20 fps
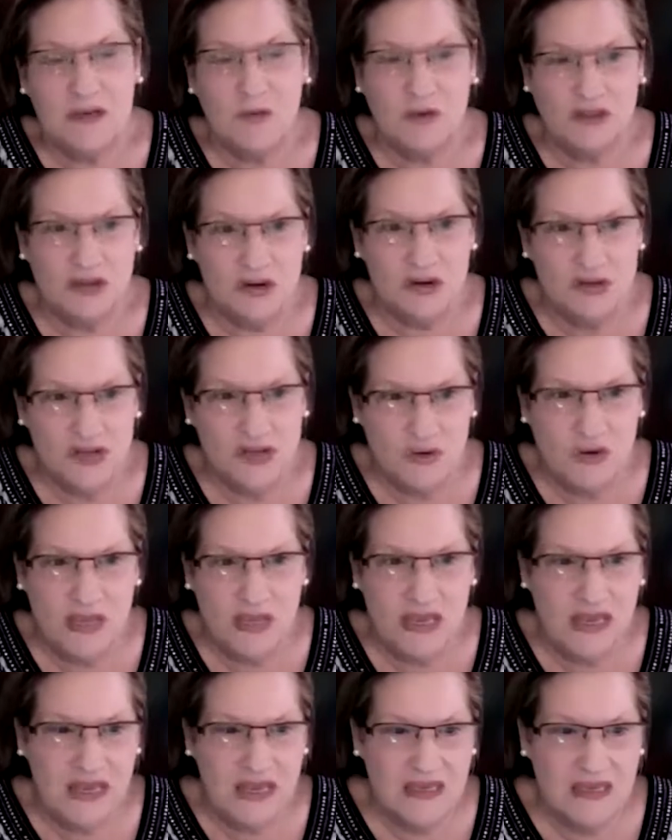what they're
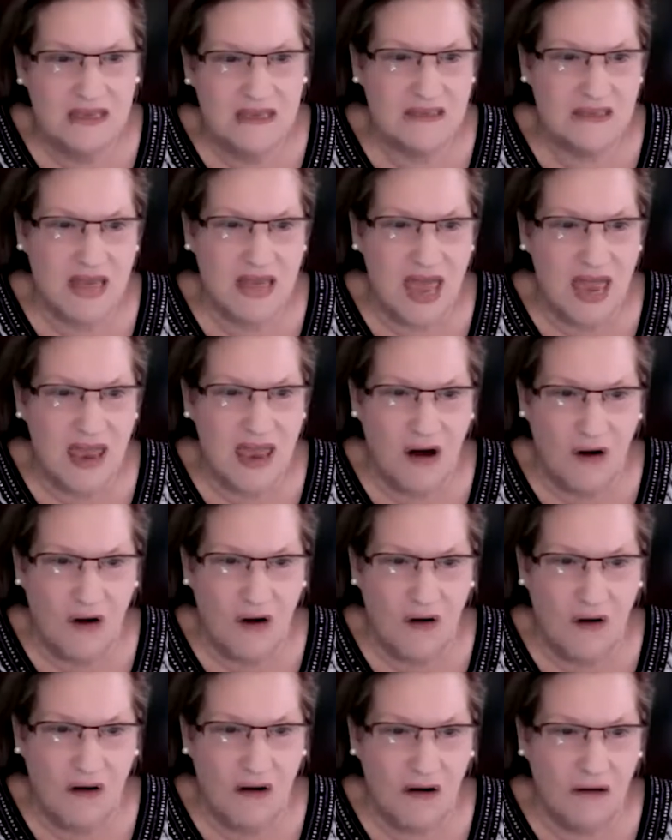doing is they
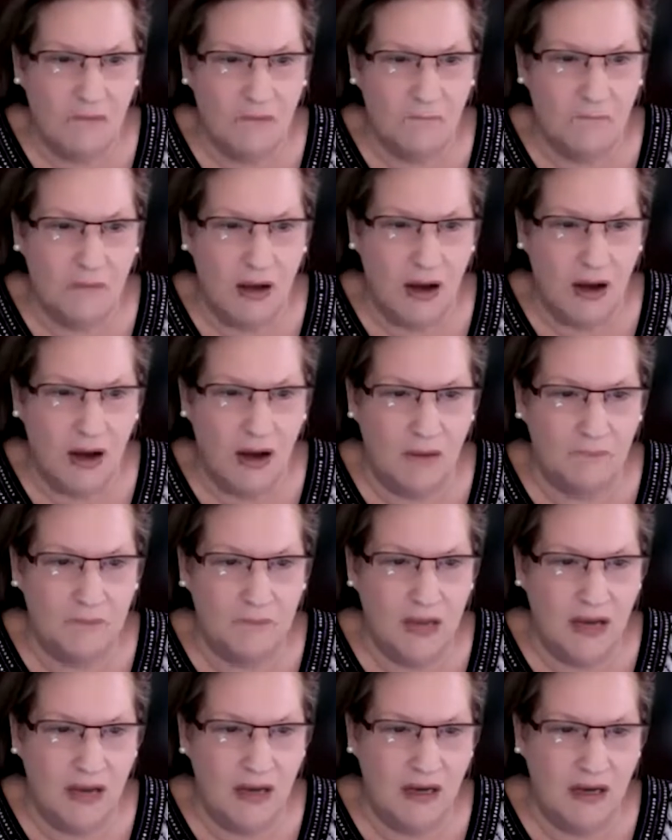are um,
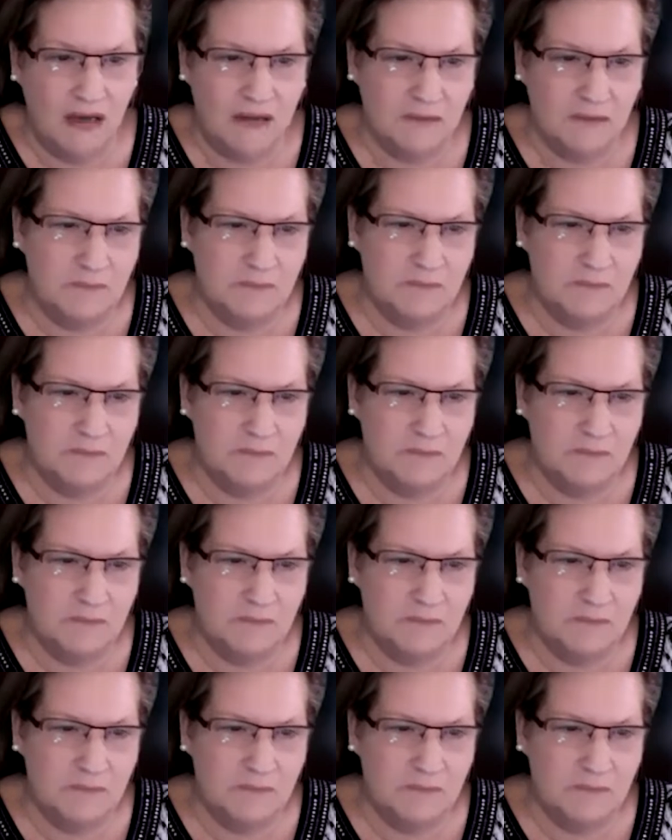uh,